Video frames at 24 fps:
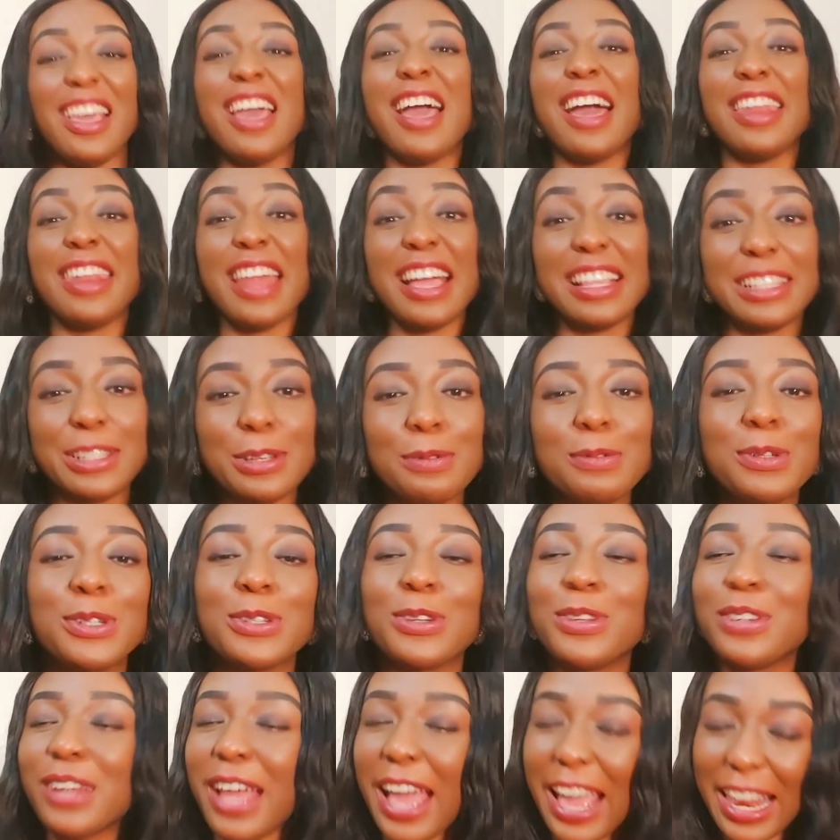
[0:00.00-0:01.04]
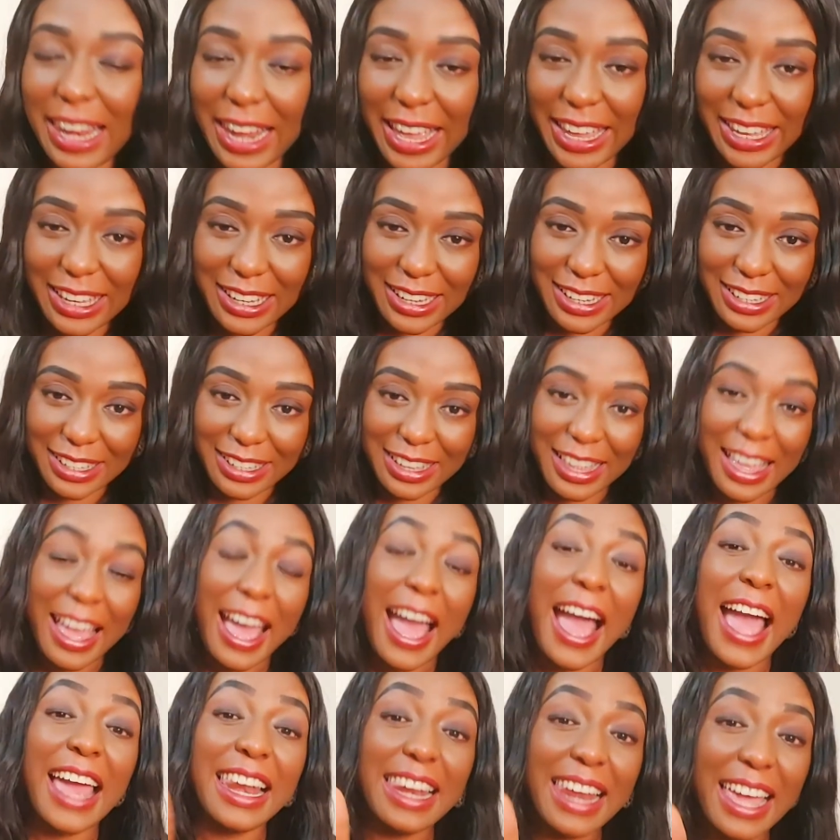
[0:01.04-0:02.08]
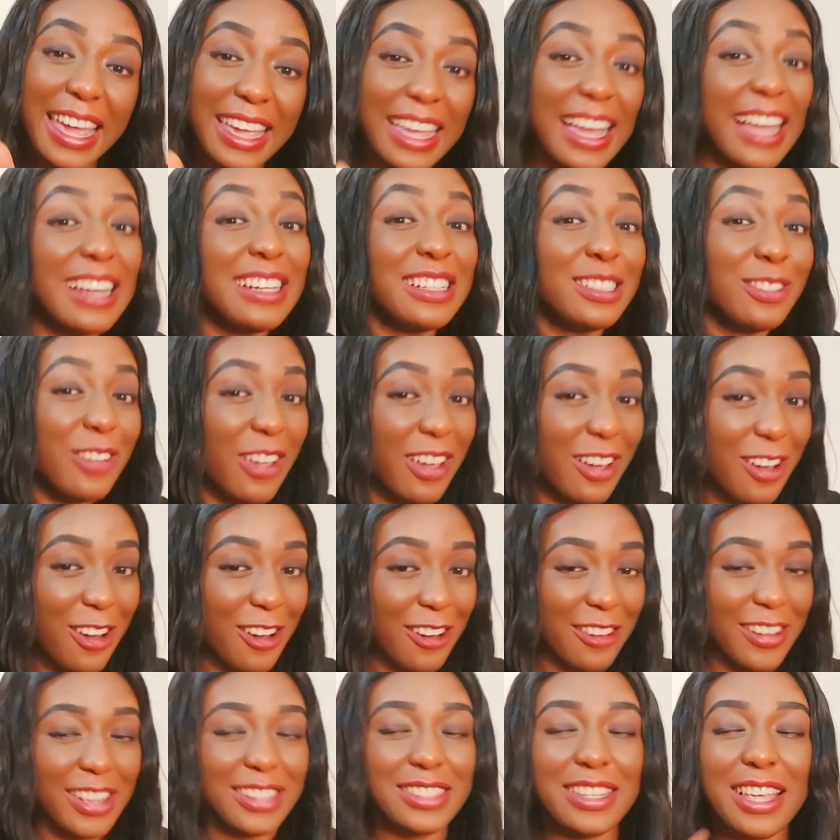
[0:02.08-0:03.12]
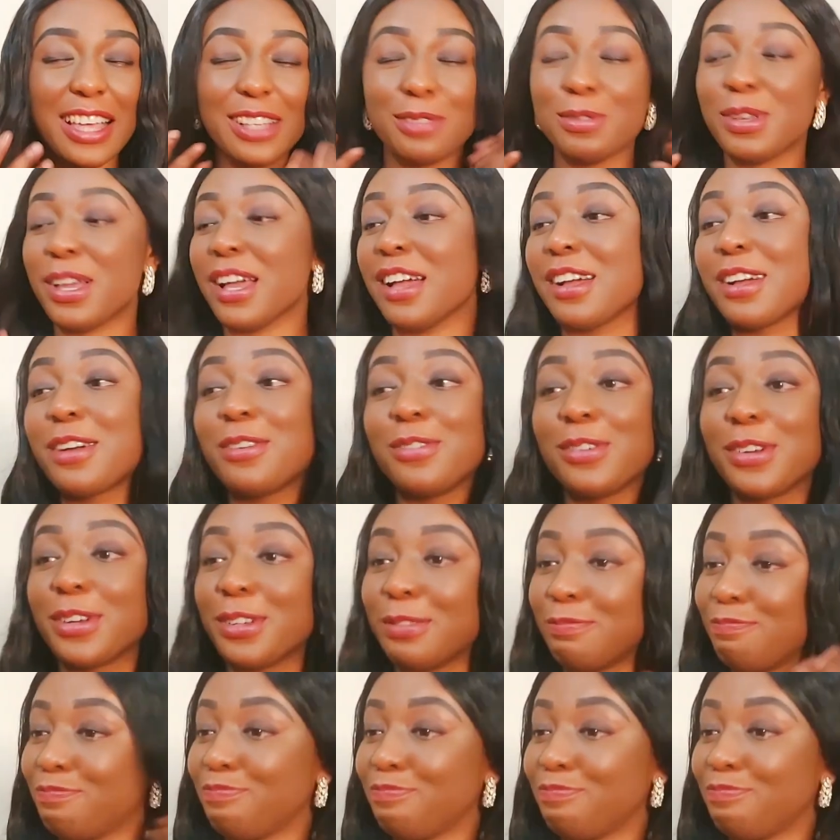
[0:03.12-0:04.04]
That assumption, I like, and it's very correct. Yes, we can cook.